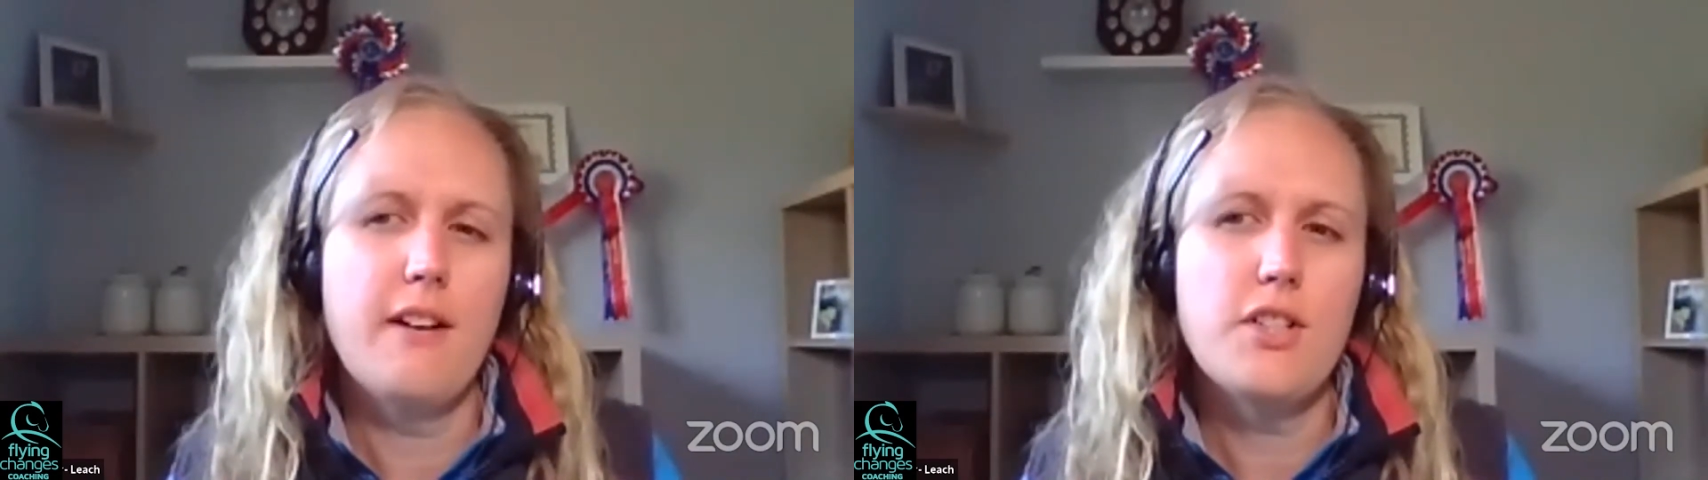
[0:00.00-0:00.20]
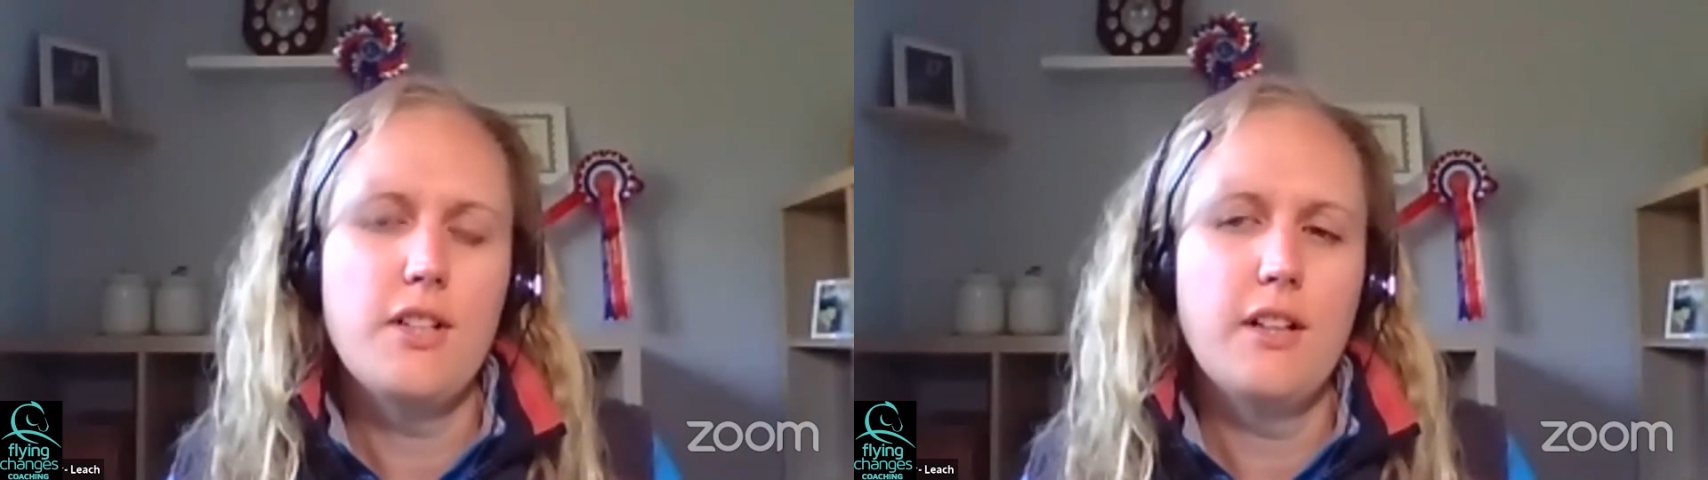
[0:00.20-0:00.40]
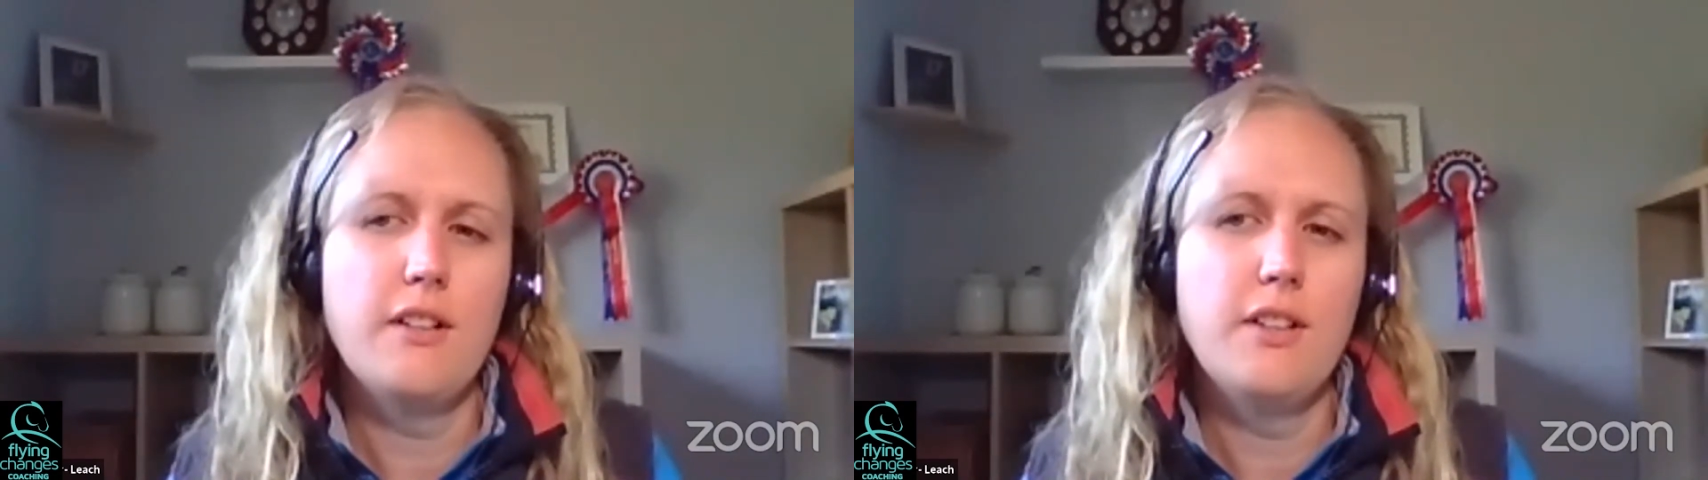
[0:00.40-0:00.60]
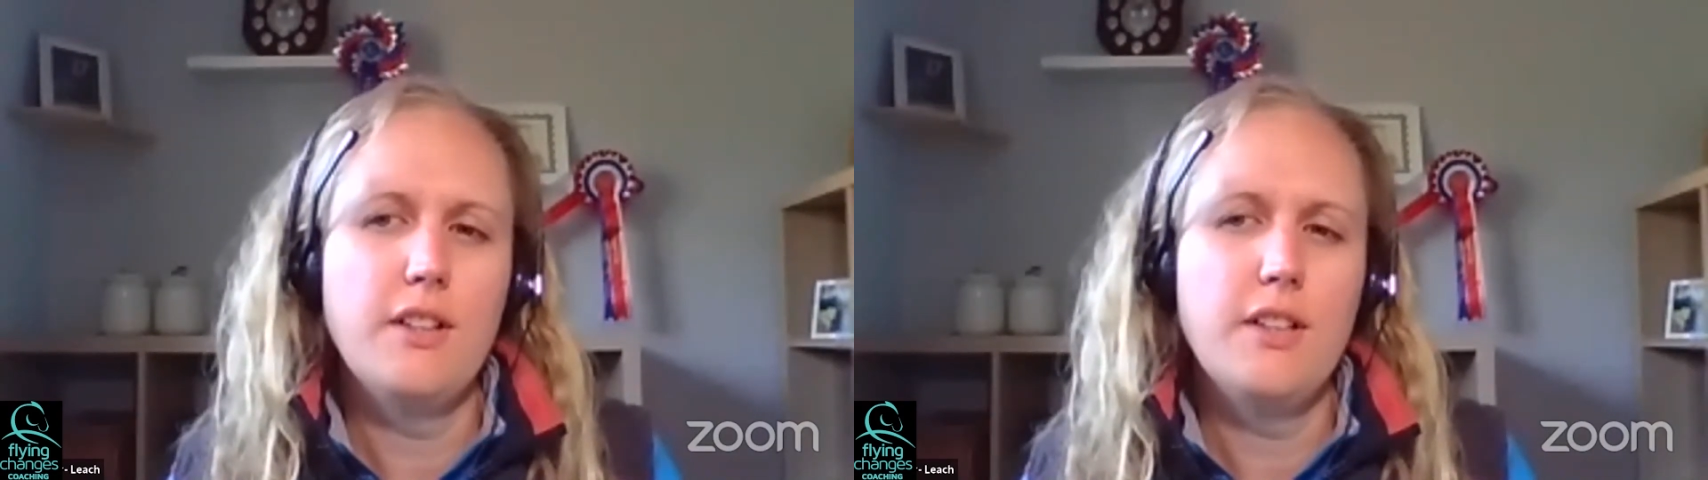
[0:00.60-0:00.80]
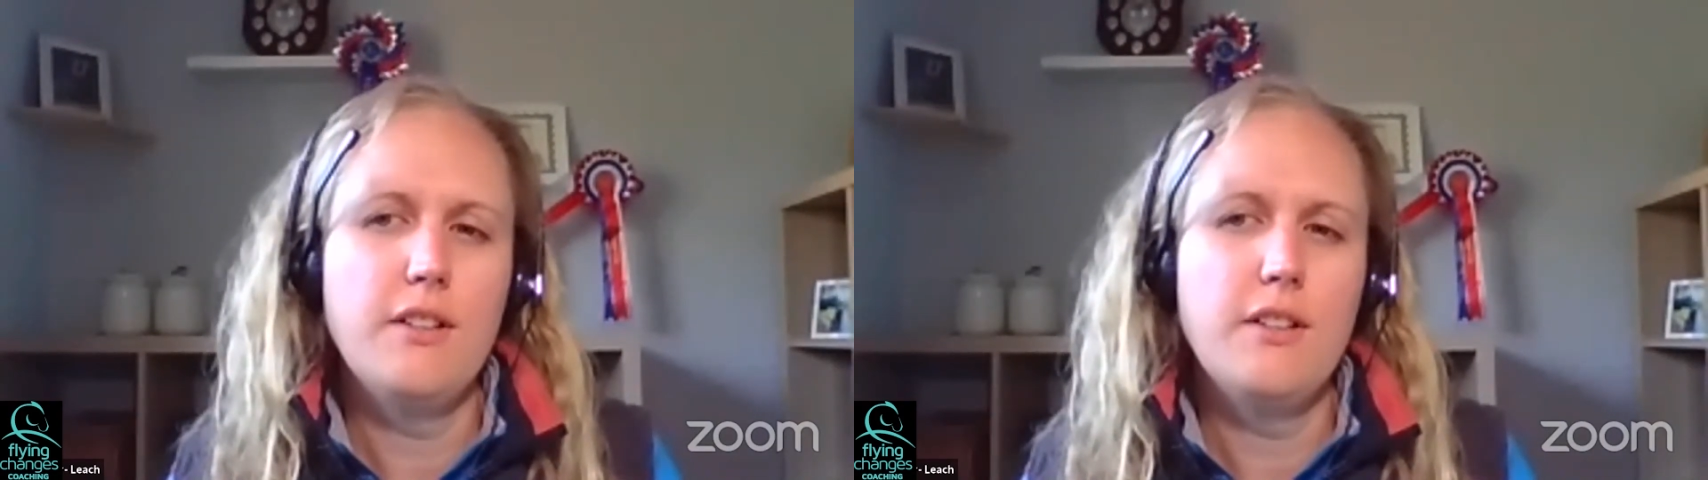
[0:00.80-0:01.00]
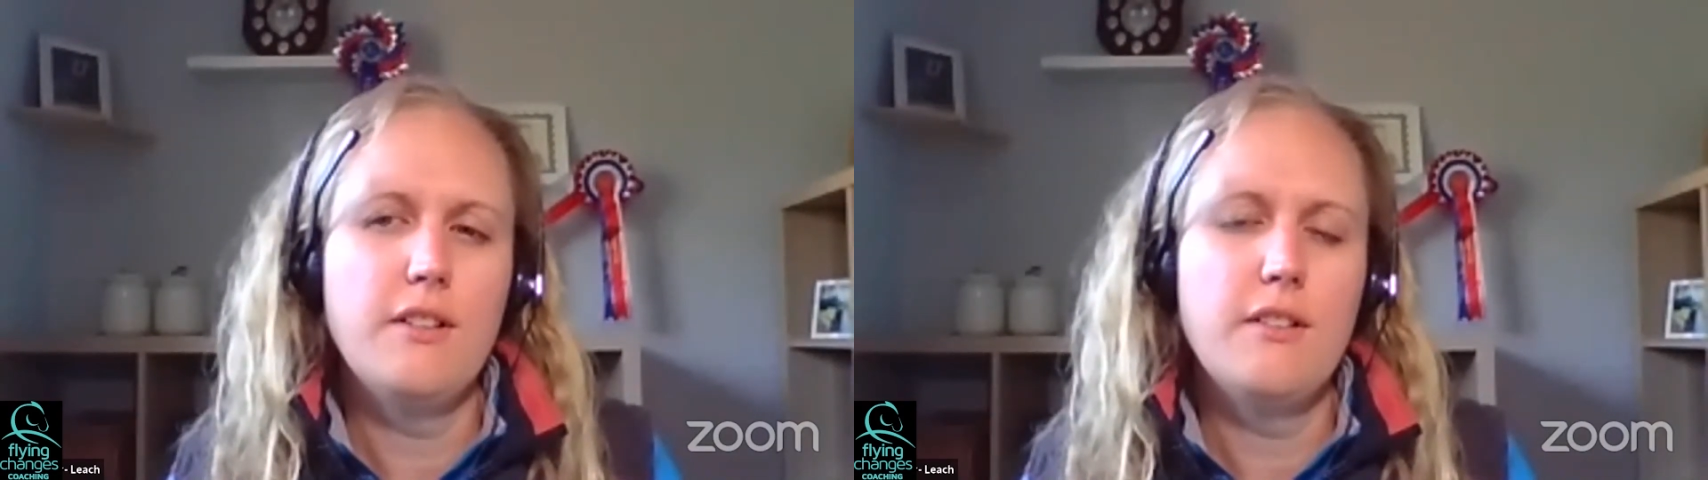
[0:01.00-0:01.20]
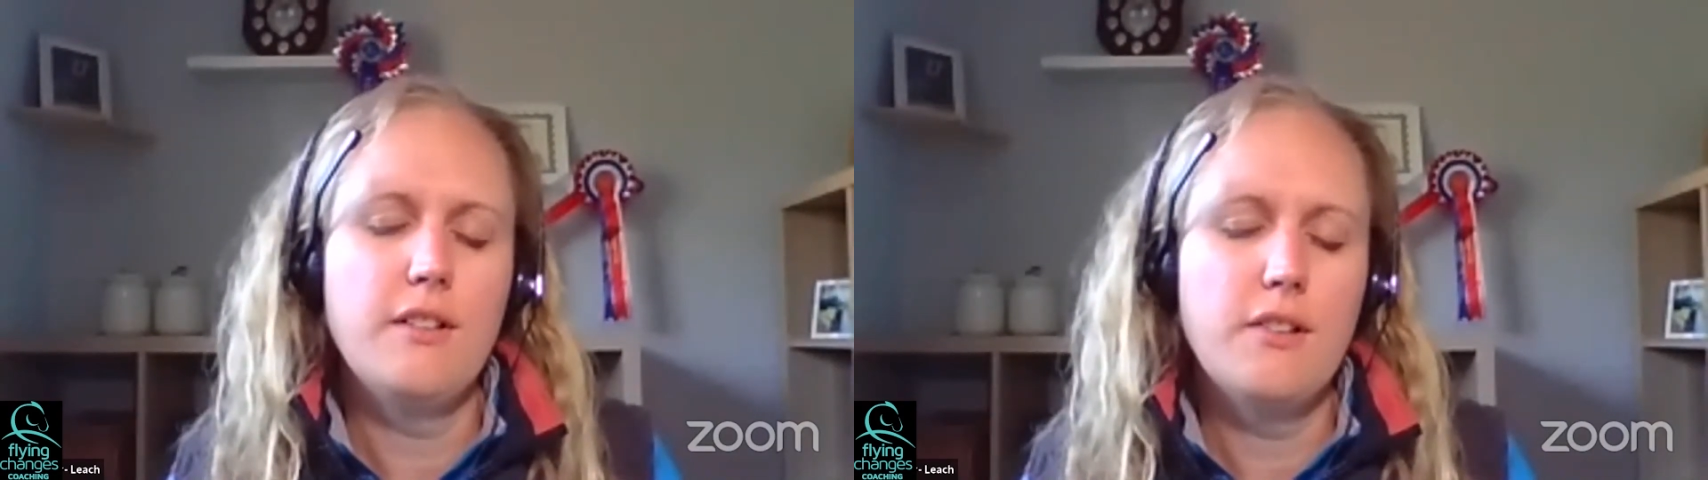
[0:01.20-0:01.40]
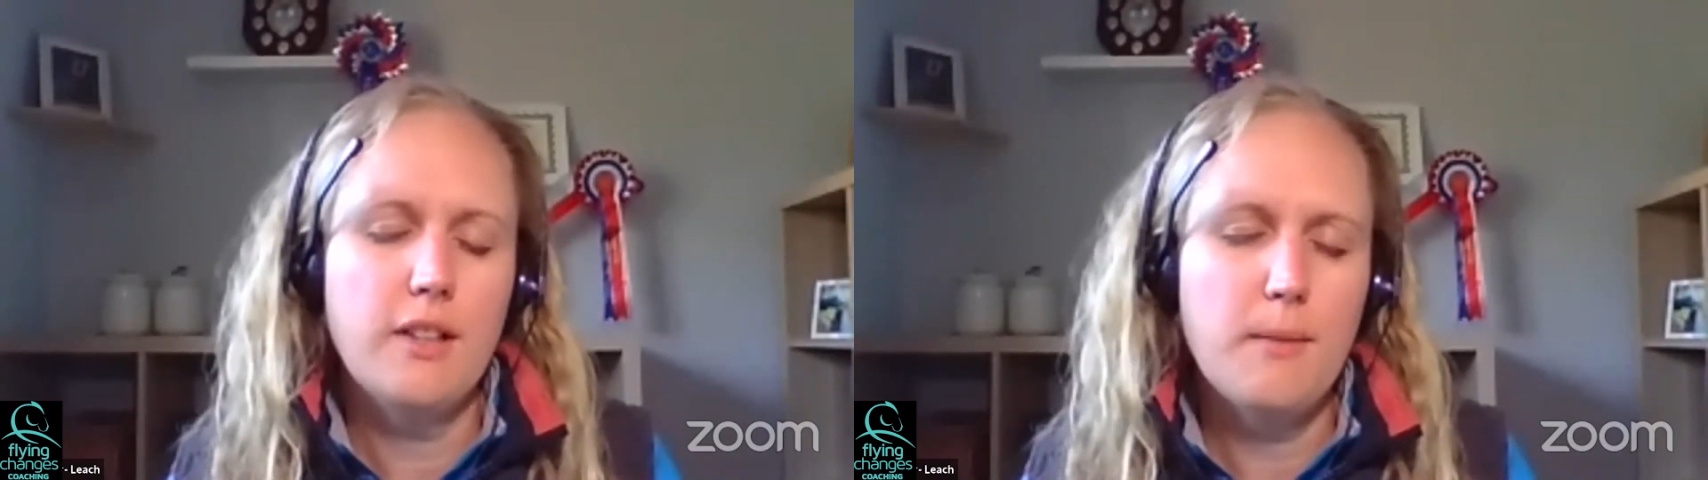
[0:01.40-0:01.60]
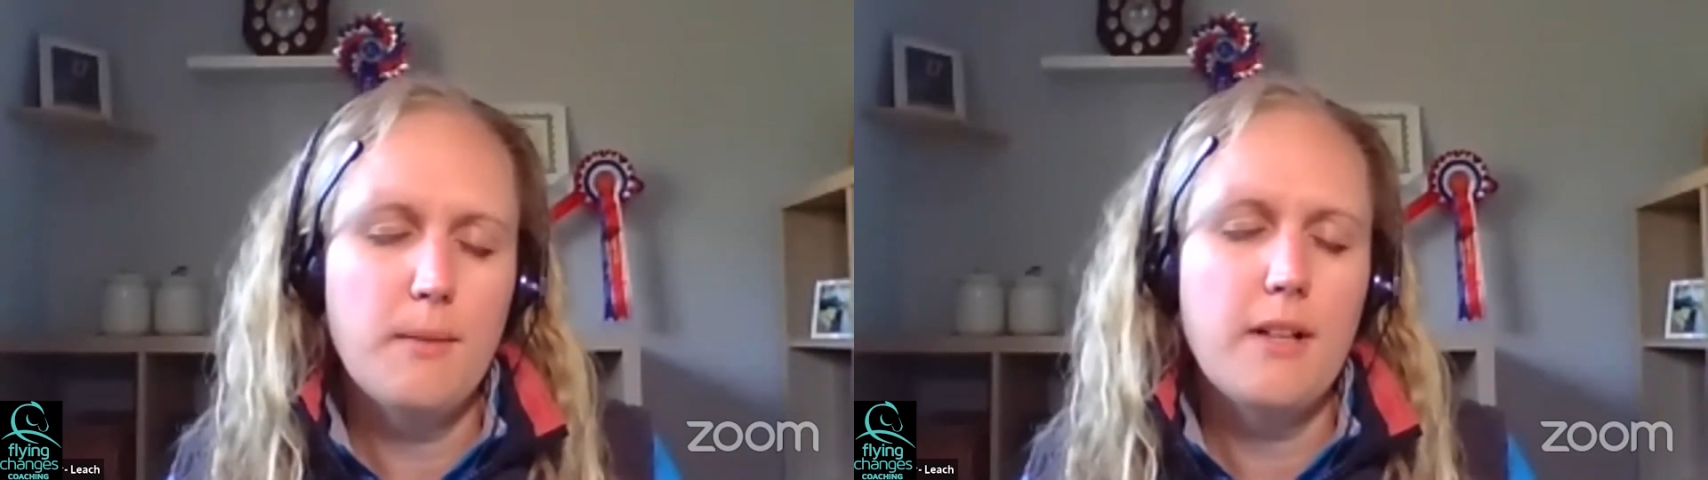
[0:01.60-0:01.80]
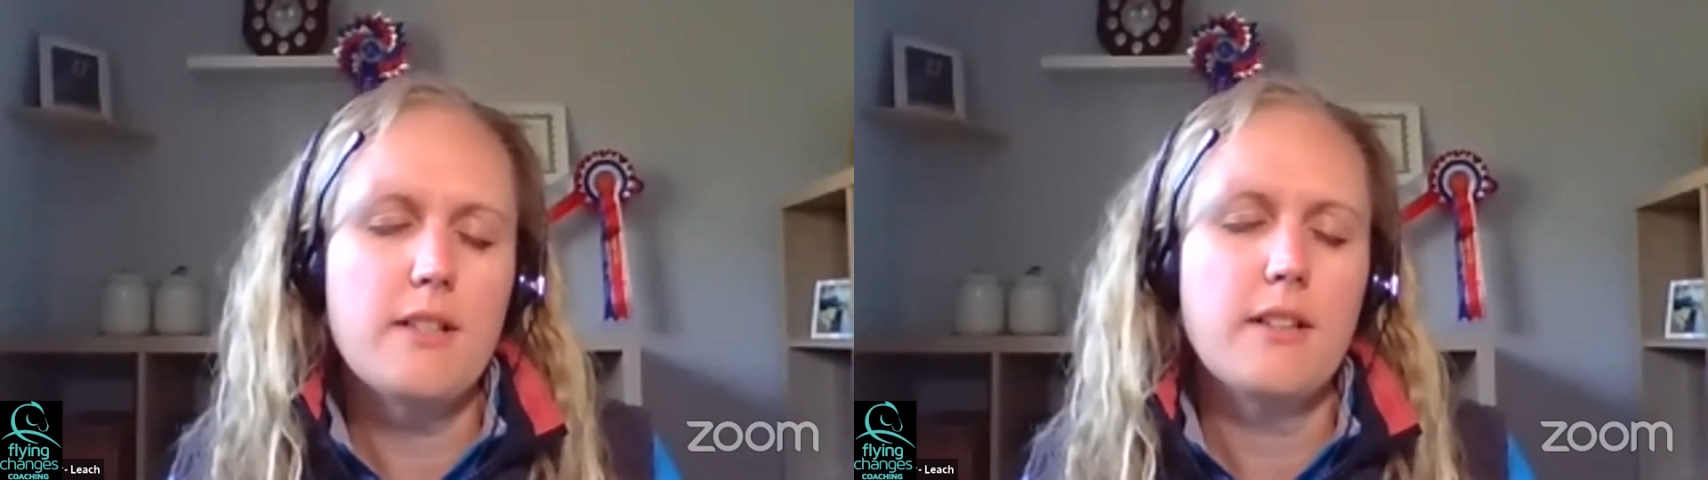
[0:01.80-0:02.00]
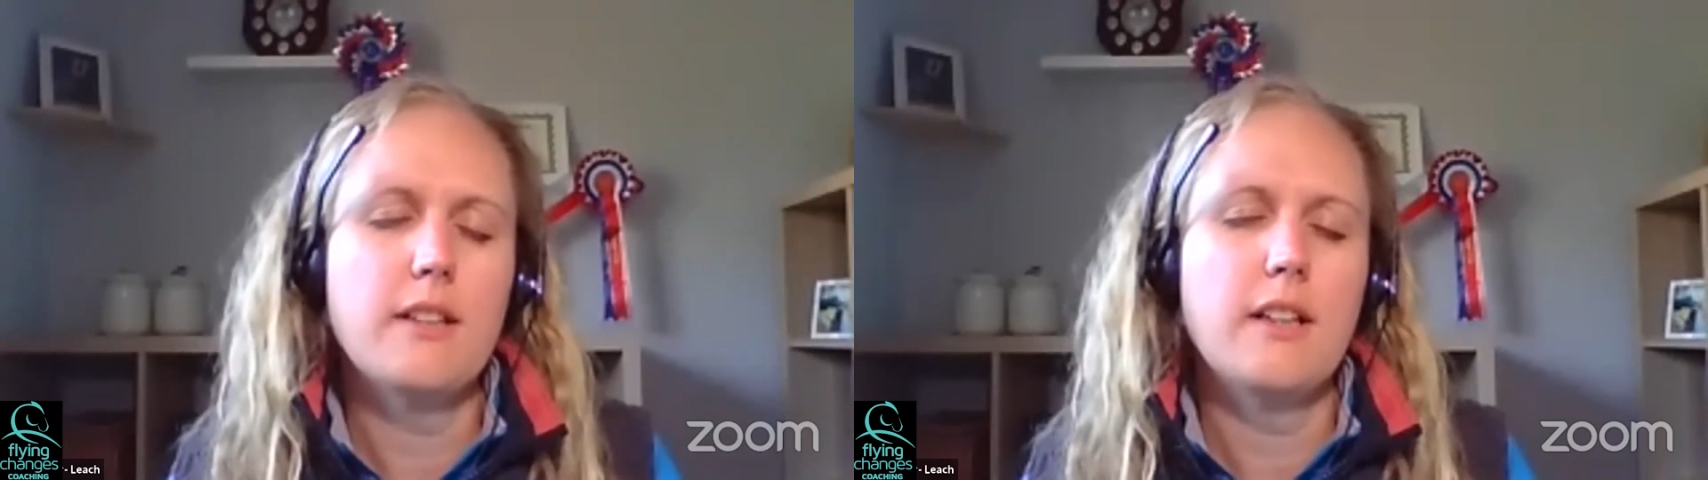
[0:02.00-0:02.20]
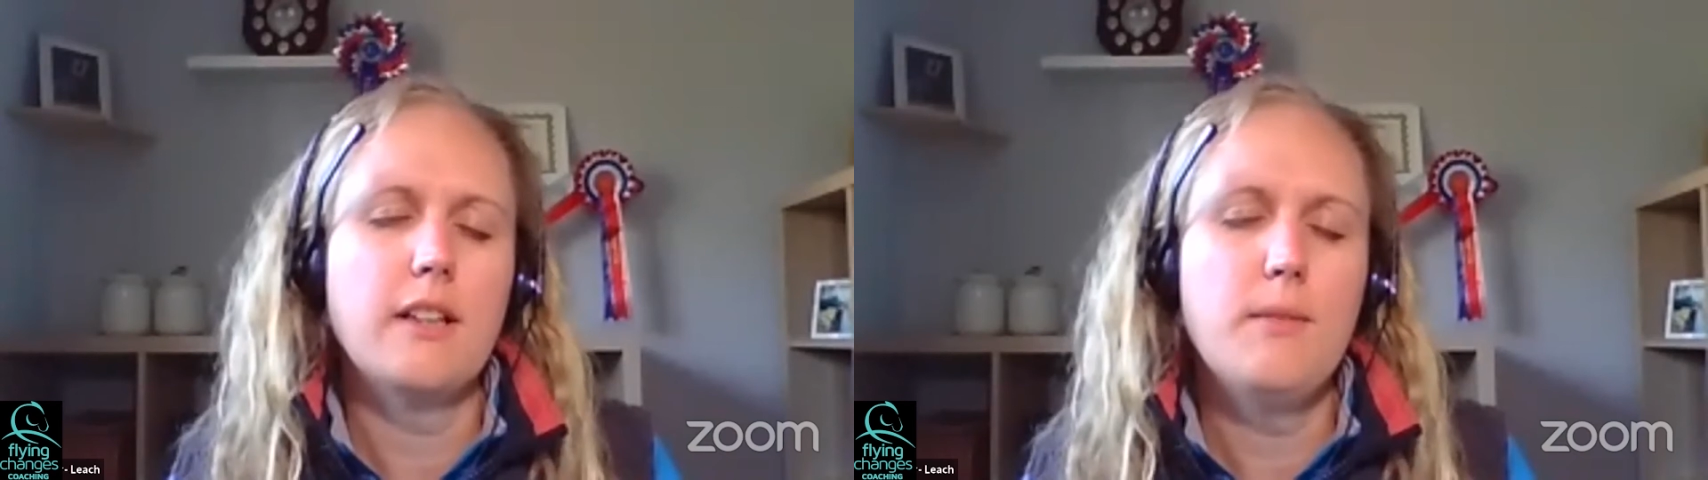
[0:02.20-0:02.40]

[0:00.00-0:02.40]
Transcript: you think about something,